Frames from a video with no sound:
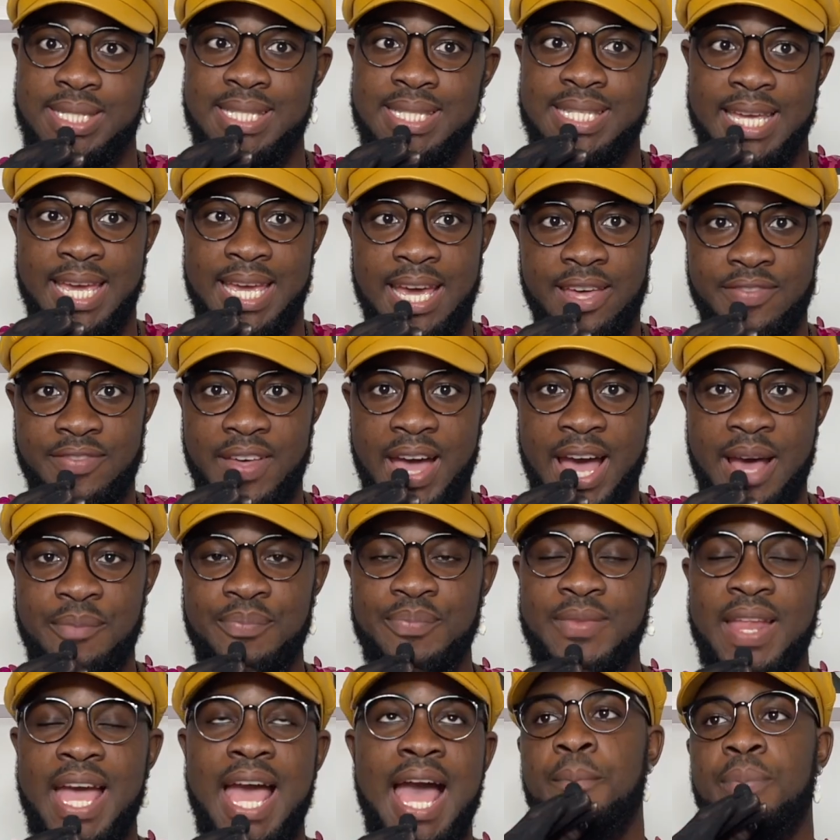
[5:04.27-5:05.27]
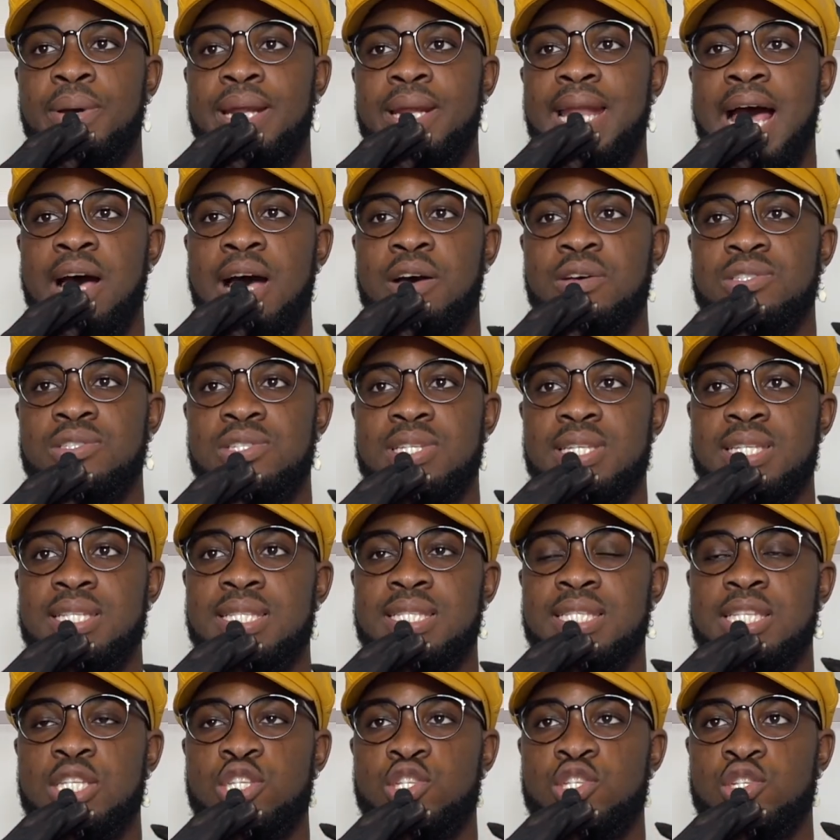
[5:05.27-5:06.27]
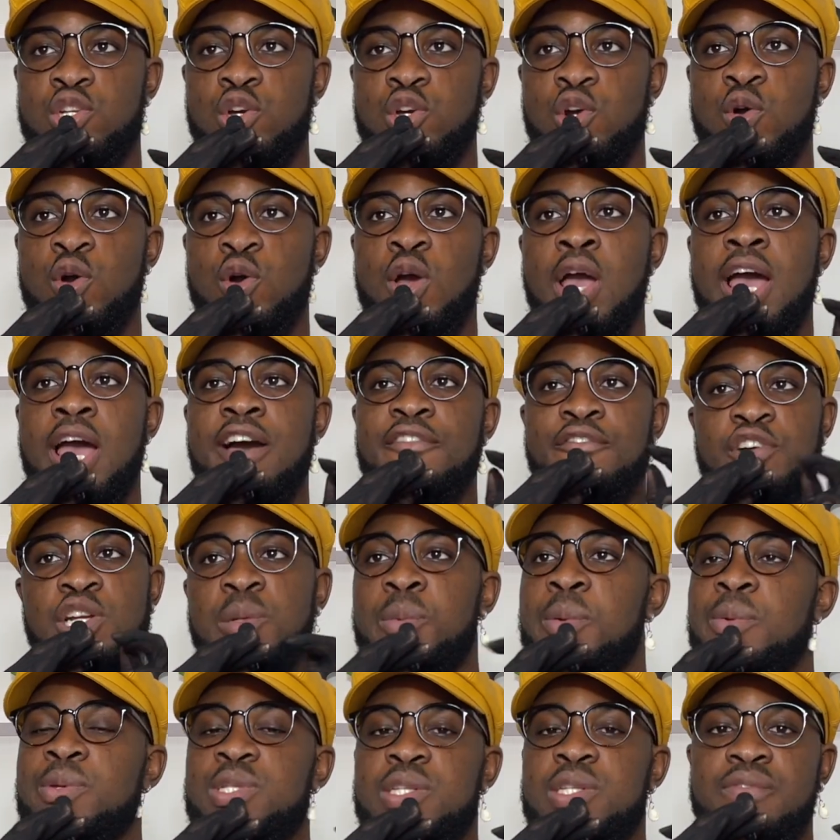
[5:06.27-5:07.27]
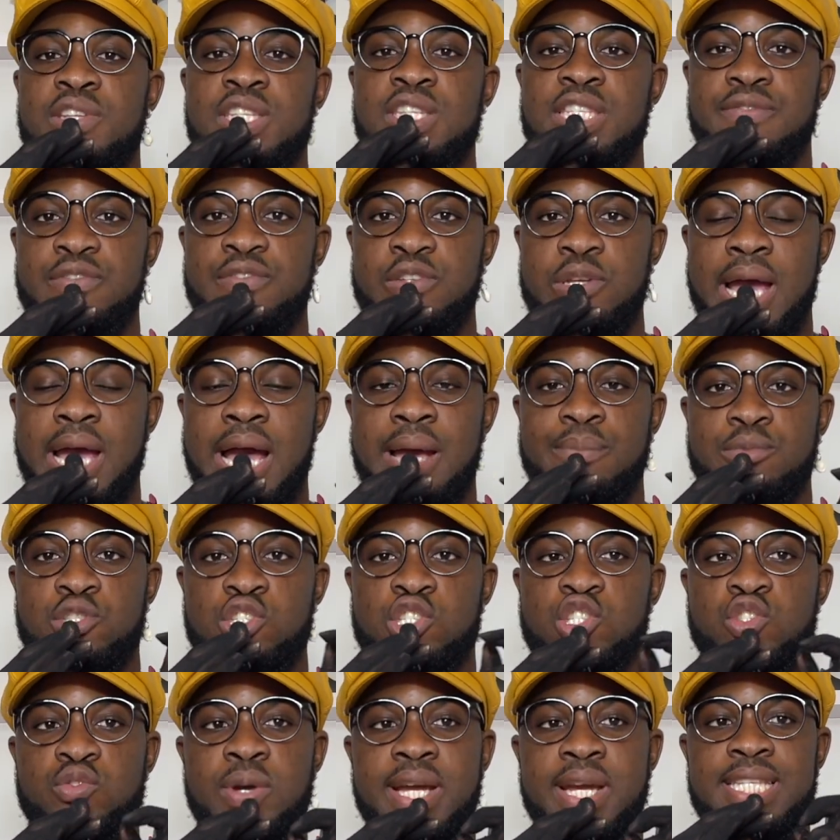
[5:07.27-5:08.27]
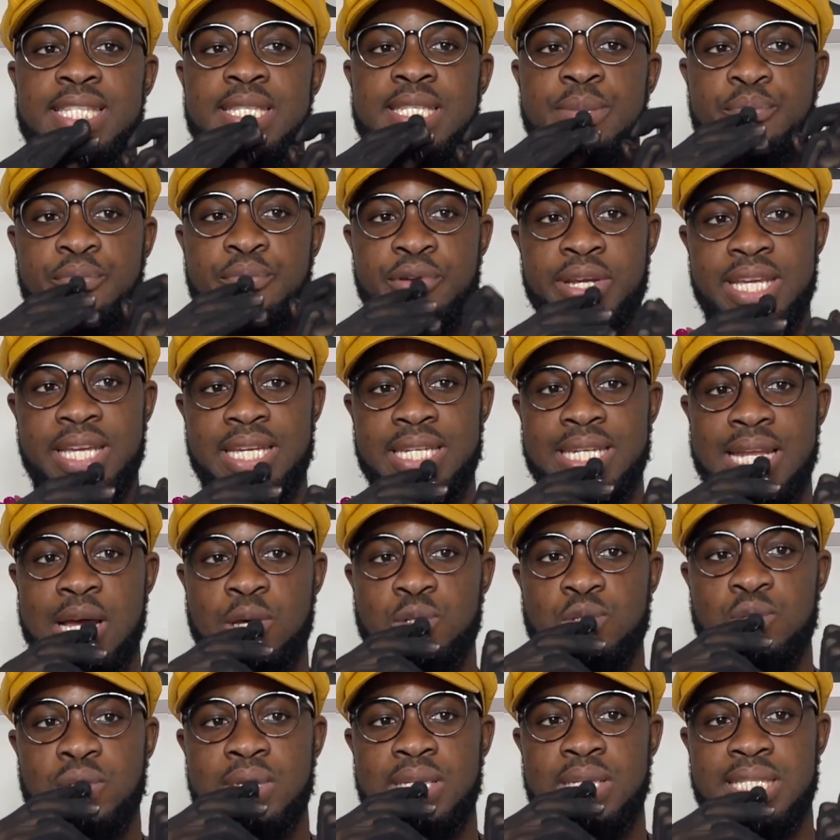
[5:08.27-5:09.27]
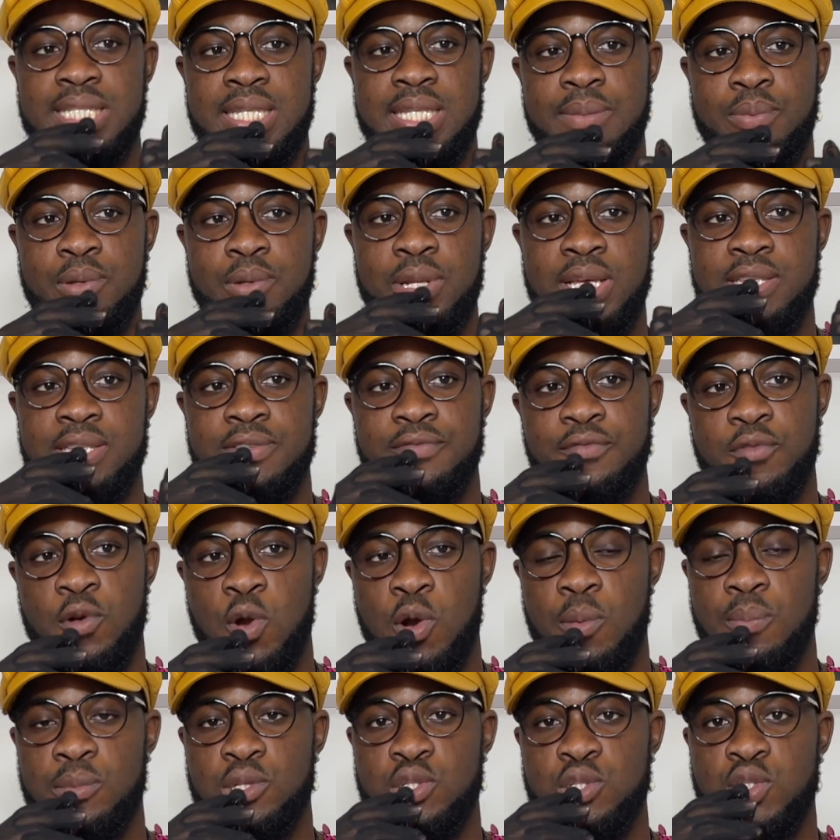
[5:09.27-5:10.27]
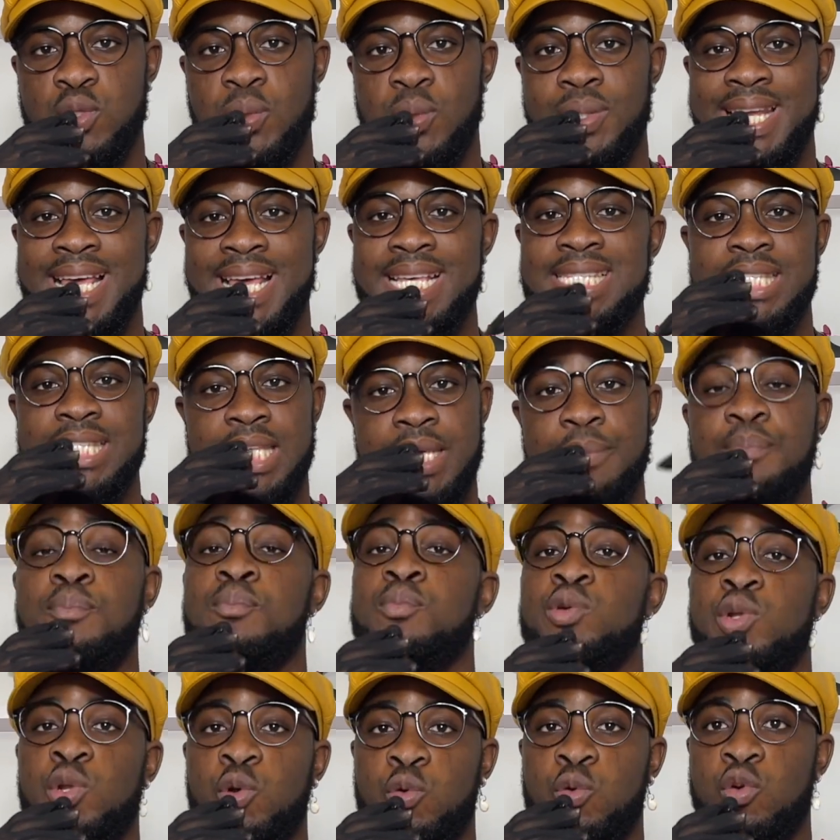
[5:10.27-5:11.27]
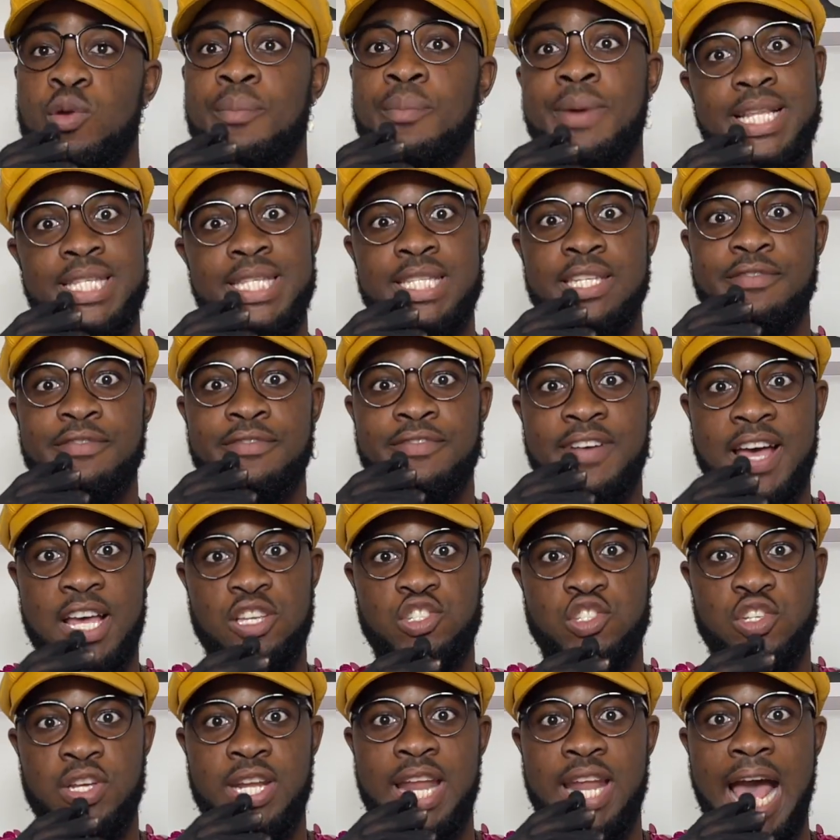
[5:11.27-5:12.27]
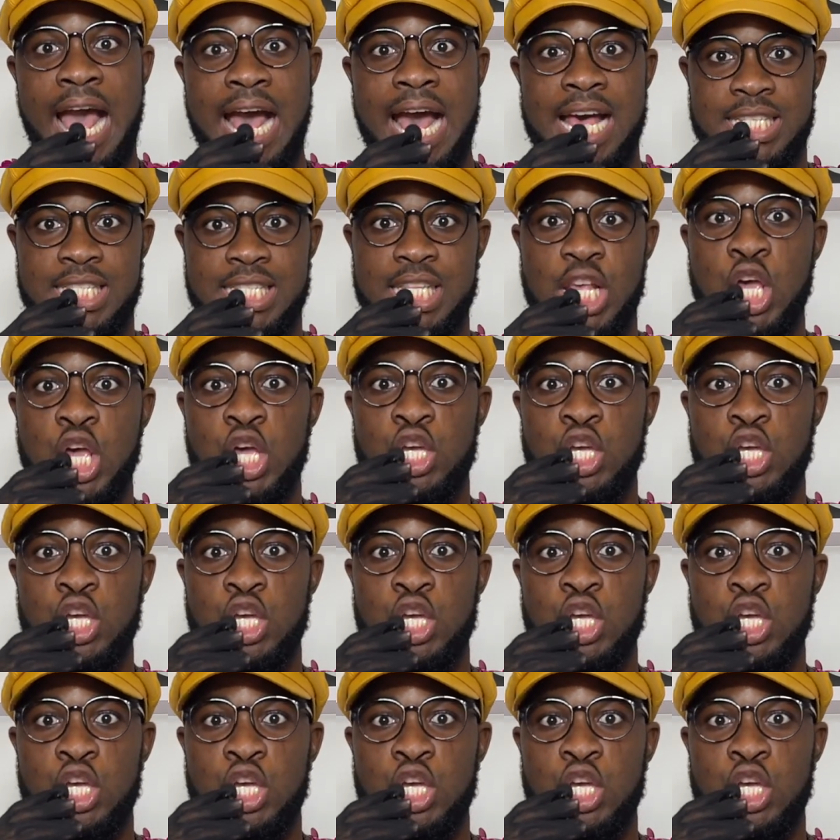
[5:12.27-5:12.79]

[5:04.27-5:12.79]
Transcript: together. But I'll just, for the purpose of this video, I'm just trying to break it down to its simplest form. So let's keep monochromatic fashion as,